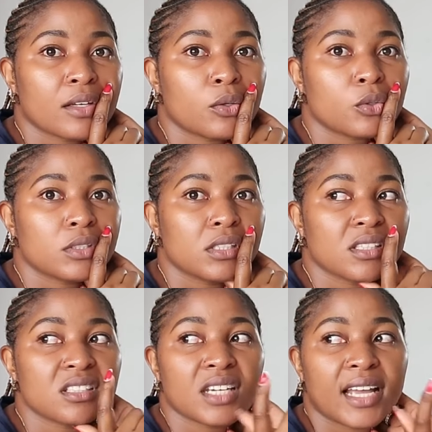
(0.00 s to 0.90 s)

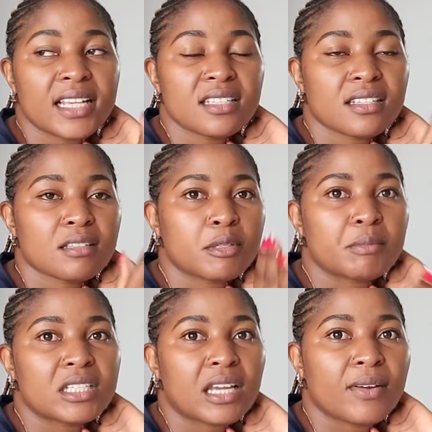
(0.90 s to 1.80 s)
because she has this
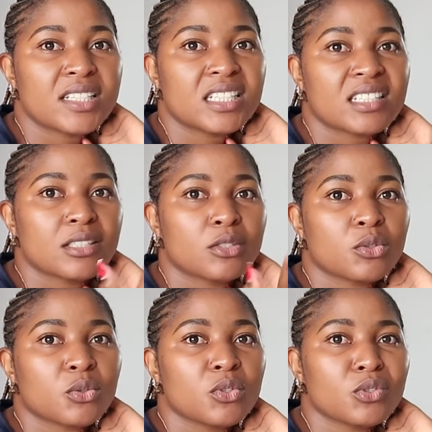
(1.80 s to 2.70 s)
baby shower she needs
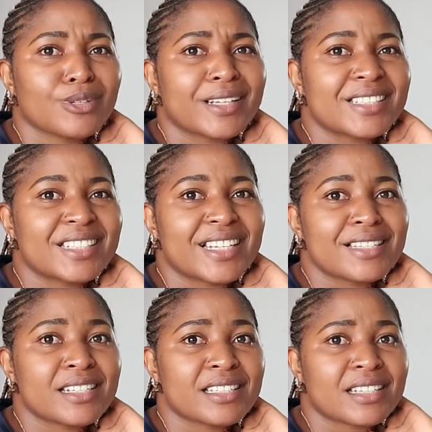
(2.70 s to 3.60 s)
to go to and she
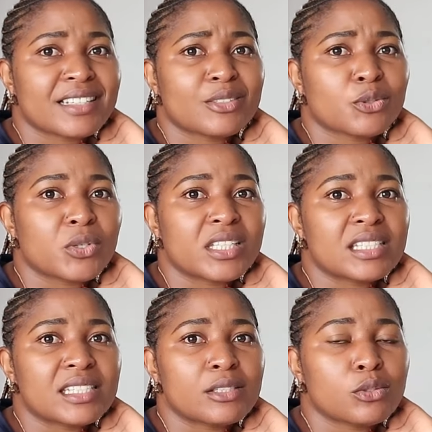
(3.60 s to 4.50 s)
doesn't know
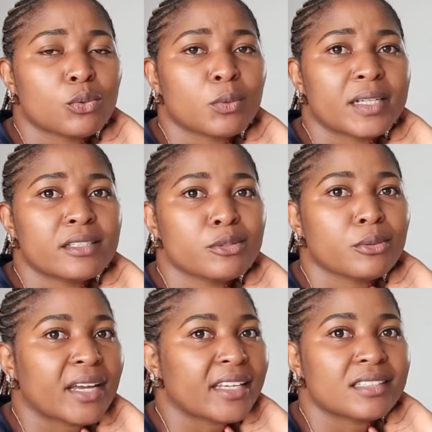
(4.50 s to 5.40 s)
Eastleigh so well.
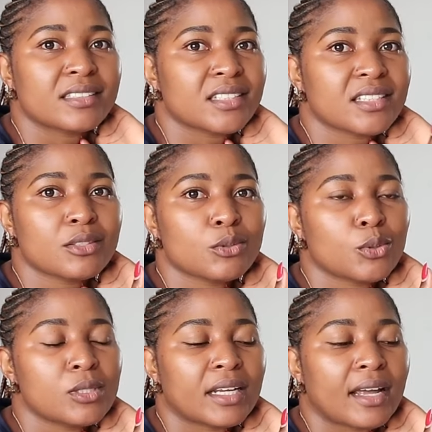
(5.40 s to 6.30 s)
So I just
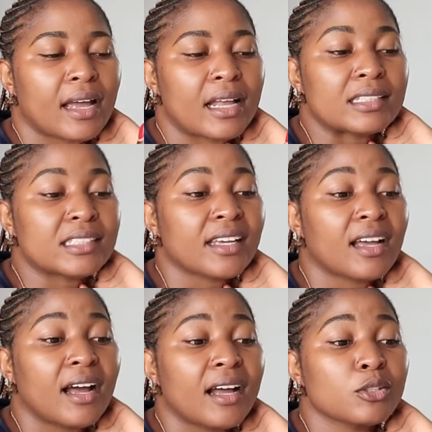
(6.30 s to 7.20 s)
told her I'll
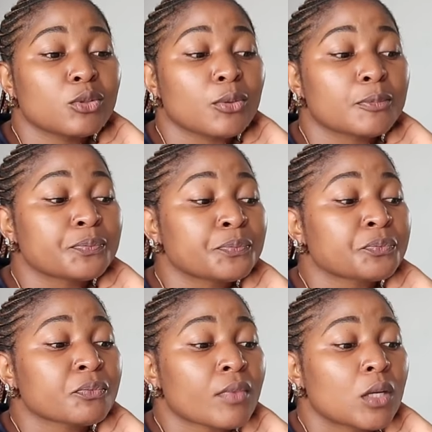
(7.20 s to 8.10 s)
take her. So
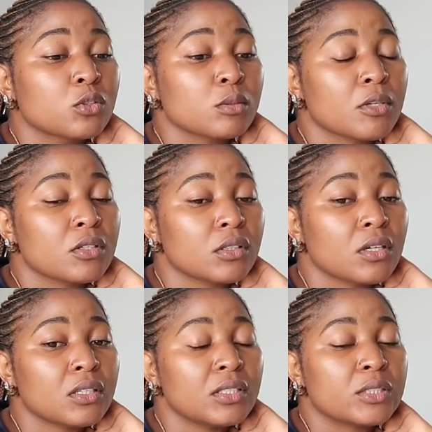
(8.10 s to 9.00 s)

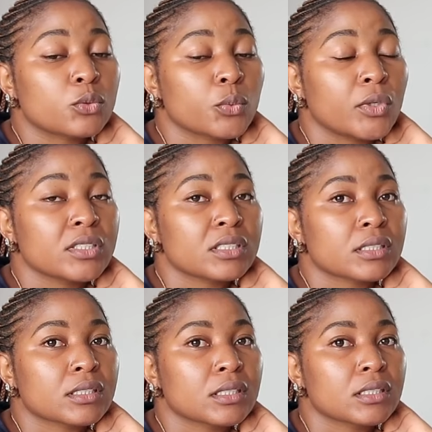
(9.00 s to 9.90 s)
tomorrow is what
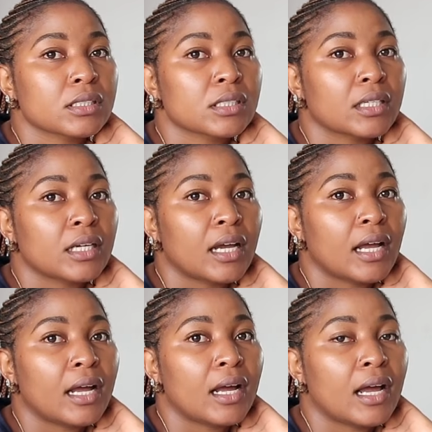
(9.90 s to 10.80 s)

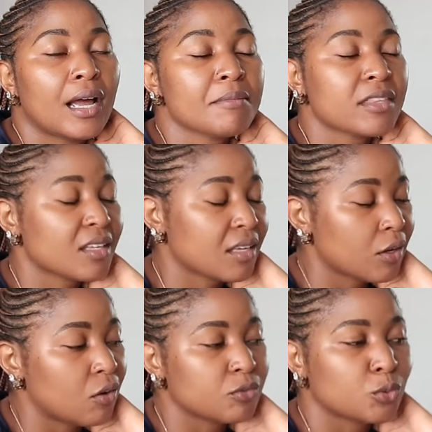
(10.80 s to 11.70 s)
I'm
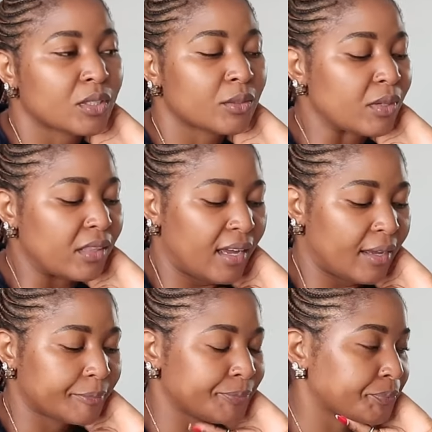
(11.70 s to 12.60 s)
thinking of doing with
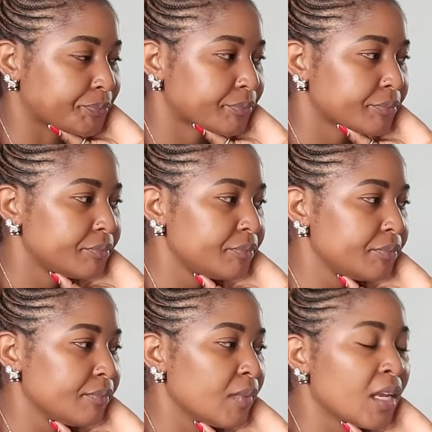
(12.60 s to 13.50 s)
her,
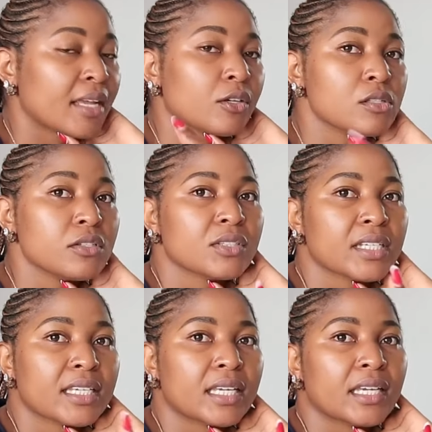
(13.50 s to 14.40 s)
and also
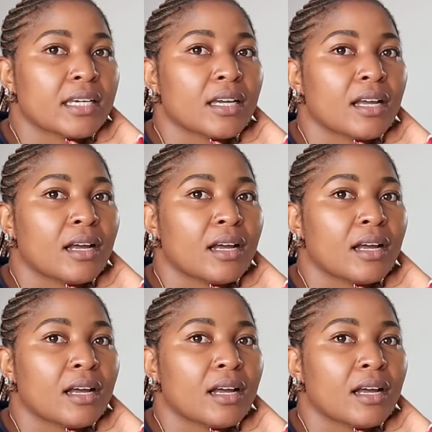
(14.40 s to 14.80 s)
taking